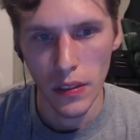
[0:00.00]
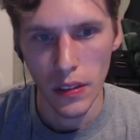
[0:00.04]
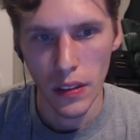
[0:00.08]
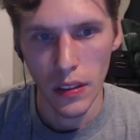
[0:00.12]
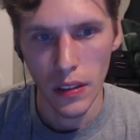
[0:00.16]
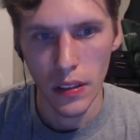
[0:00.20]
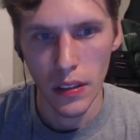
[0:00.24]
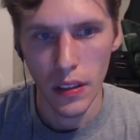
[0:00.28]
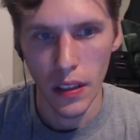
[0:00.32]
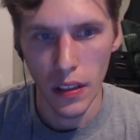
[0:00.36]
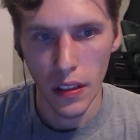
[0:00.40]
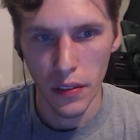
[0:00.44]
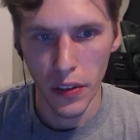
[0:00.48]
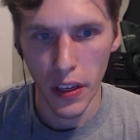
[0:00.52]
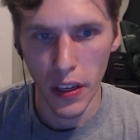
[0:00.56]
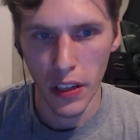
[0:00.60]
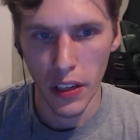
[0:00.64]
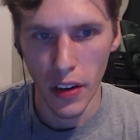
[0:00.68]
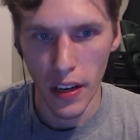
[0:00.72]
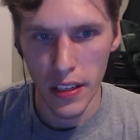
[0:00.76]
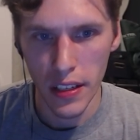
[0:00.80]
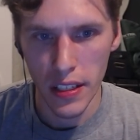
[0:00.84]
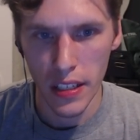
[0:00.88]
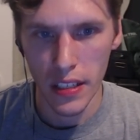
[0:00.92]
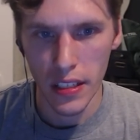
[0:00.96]
Infinite
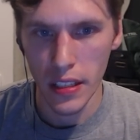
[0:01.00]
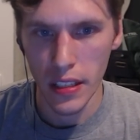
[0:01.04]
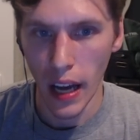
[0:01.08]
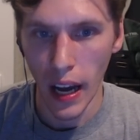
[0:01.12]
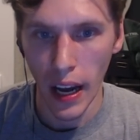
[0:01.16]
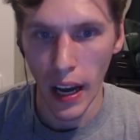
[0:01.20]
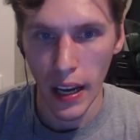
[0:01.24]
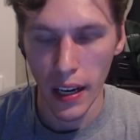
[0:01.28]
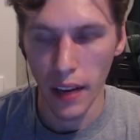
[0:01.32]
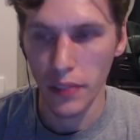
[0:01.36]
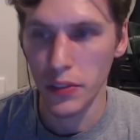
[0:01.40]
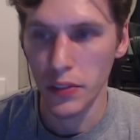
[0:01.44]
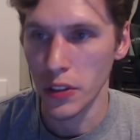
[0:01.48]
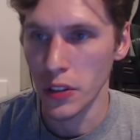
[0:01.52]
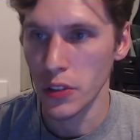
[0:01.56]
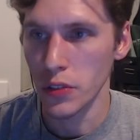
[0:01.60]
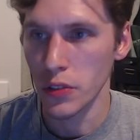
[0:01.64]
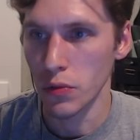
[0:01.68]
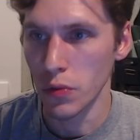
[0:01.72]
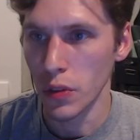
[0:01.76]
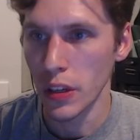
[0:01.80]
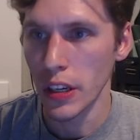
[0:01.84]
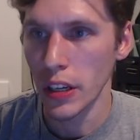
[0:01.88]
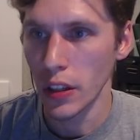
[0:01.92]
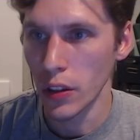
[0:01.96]
Crisis died after its
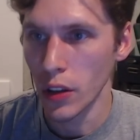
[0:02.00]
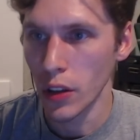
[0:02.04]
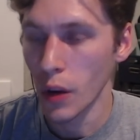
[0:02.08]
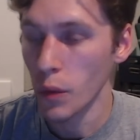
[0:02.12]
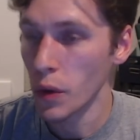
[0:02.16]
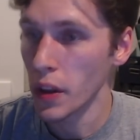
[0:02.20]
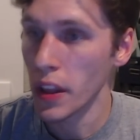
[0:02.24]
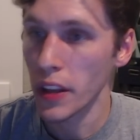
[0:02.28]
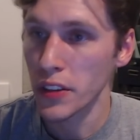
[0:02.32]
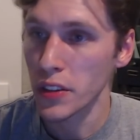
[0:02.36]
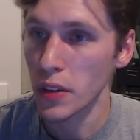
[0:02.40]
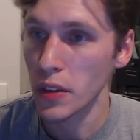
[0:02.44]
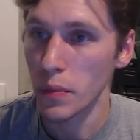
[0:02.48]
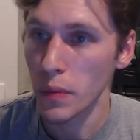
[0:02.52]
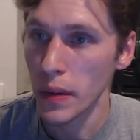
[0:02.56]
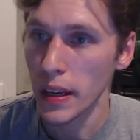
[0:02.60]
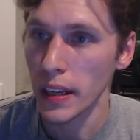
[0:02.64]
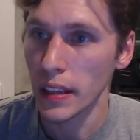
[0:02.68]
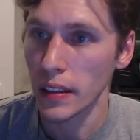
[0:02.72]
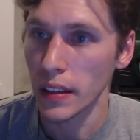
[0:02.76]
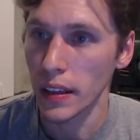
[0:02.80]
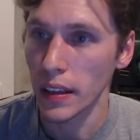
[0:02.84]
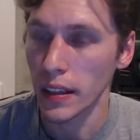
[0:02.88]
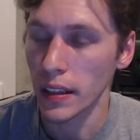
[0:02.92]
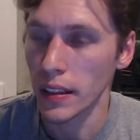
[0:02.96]
real long. Well, that's what I mean.
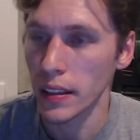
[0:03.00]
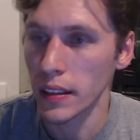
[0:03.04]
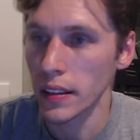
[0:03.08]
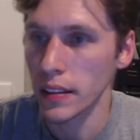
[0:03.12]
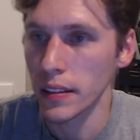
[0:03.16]
Like,